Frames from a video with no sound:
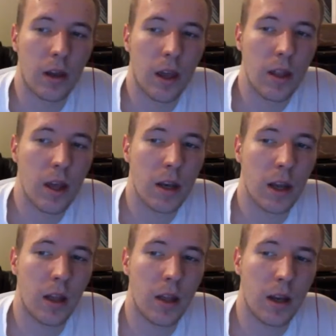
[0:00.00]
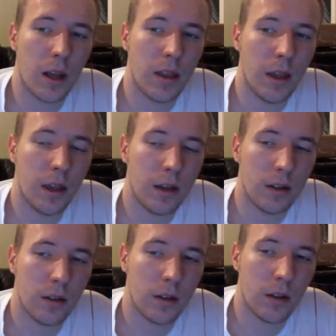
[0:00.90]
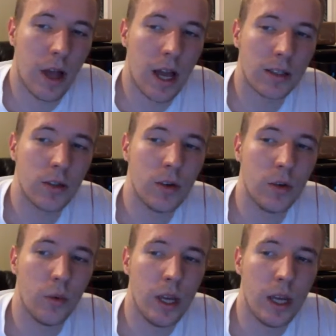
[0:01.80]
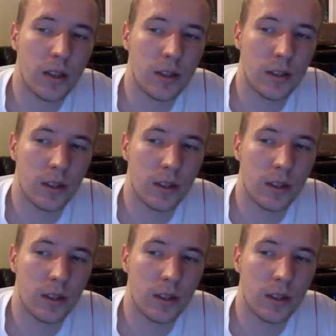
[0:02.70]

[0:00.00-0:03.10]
and then I think the last 2 weeks,